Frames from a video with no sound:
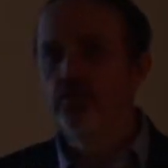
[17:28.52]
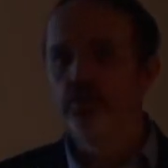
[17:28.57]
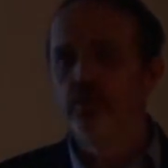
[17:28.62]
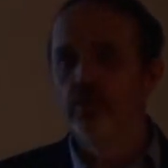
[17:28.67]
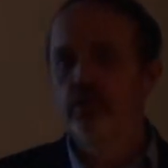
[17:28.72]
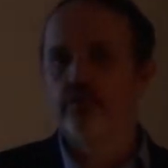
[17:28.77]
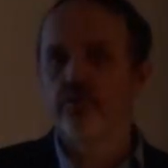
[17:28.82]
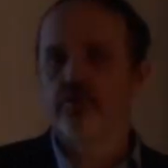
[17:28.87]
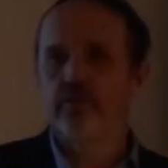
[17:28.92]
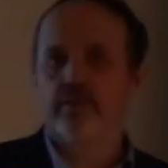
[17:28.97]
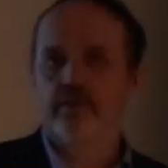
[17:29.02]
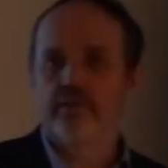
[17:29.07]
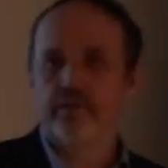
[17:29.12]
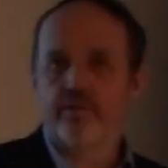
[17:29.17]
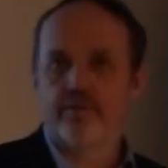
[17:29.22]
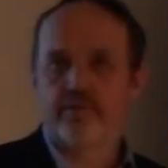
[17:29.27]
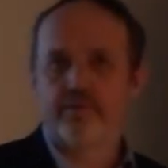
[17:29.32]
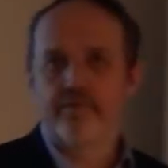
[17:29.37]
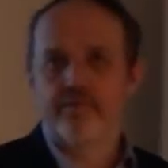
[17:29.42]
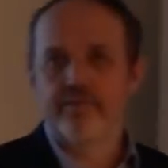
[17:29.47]

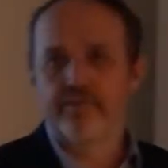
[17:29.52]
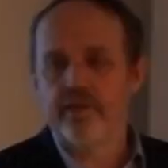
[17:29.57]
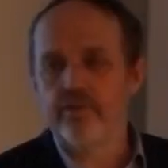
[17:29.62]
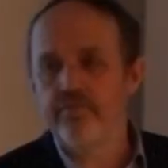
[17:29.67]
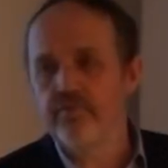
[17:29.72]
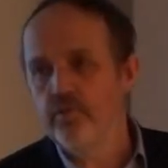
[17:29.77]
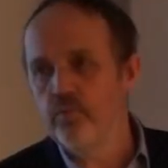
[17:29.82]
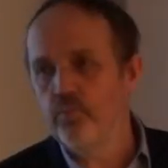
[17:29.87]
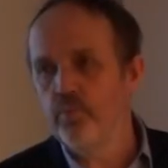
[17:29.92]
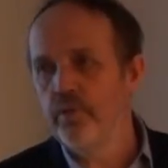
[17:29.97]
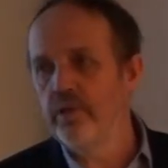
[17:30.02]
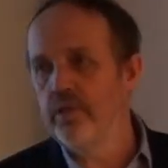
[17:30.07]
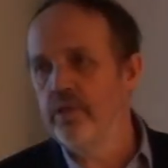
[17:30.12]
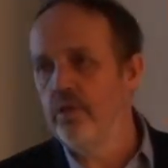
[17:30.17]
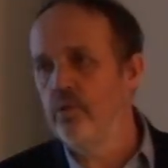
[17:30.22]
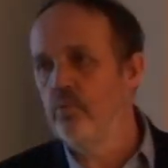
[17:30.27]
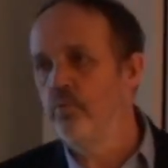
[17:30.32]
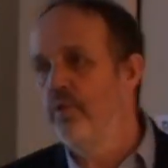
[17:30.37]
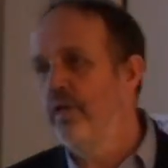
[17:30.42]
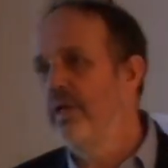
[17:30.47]
2007, we,
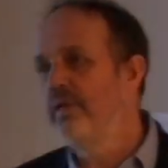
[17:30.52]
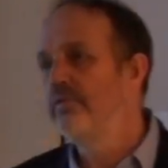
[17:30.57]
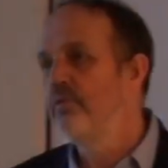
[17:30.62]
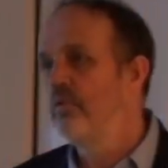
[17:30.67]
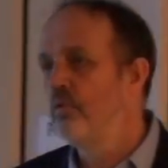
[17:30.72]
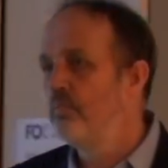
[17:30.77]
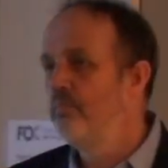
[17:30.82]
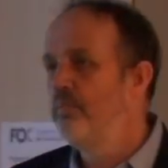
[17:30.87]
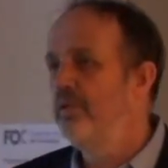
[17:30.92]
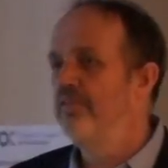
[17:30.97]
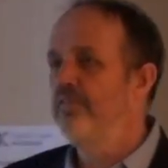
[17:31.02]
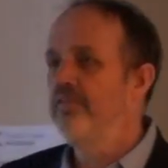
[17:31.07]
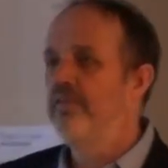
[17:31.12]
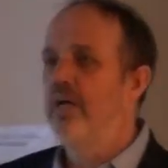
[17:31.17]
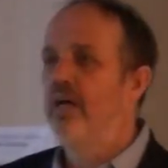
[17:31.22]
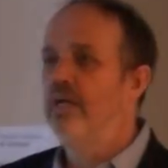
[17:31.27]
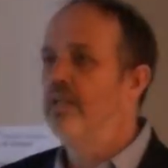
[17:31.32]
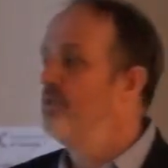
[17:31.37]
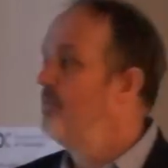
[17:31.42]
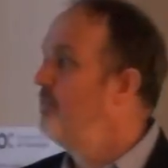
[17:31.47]
we had our
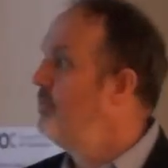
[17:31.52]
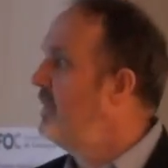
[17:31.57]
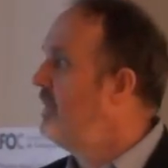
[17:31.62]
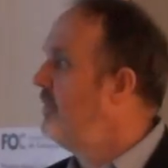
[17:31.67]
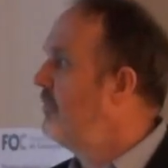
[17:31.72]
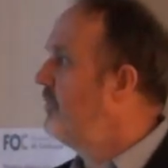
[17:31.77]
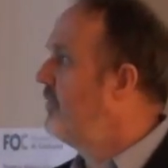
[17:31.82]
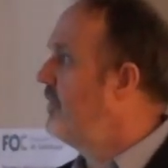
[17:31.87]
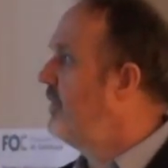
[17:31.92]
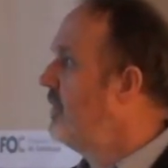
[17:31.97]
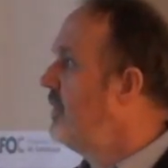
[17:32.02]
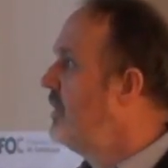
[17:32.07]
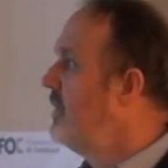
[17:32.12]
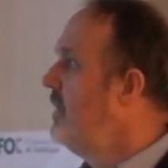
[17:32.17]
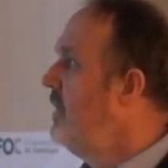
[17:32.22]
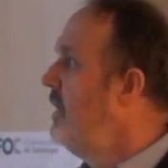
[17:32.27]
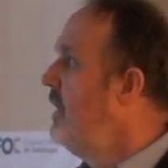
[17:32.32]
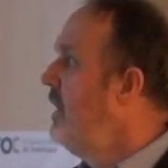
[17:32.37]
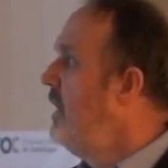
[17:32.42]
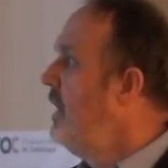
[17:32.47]
best health minister.
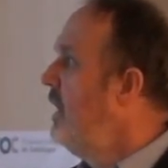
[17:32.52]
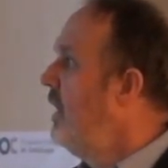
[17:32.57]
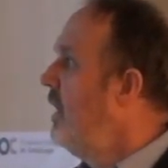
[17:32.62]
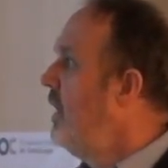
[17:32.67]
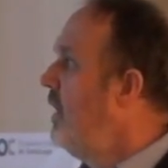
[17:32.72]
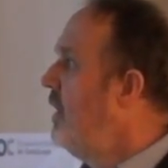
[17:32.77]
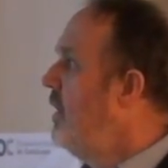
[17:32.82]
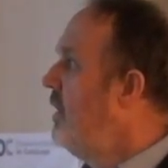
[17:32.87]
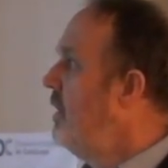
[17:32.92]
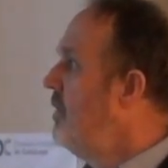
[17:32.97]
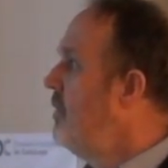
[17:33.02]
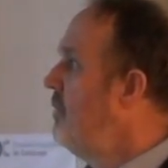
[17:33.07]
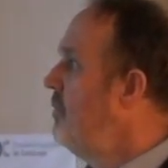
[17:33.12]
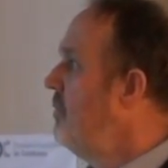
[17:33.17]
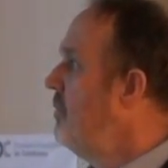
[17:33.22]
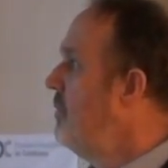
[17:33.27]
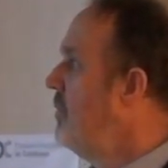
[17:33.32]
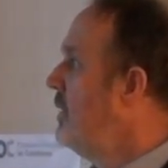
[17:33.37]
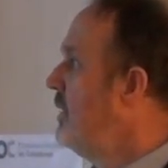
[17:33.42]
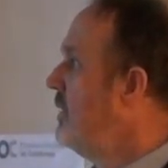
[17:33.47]

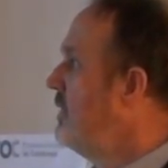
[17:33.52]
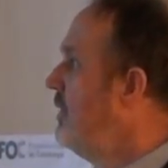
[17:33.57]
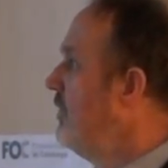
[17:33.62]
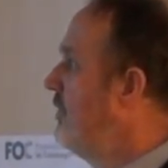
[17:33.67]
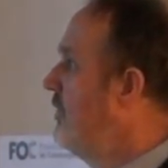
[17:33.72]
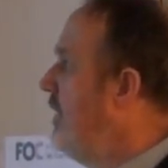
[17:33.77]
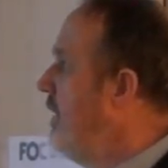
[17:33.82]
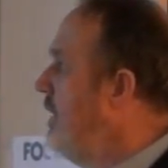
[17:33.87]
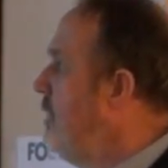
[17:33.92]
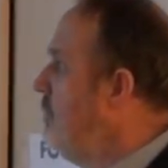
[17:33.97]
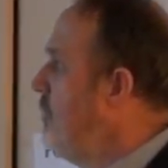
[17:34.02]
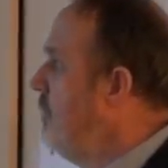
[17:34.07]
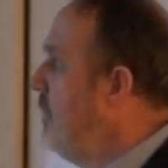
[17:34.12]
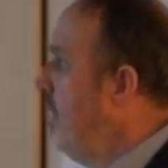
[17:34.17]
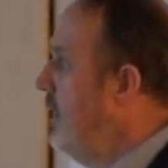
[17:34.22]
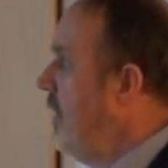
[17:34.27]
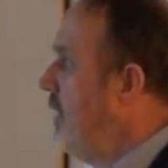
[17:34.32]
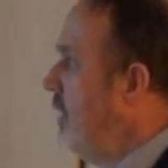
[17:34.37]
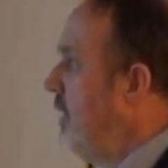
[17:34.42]
Um, the same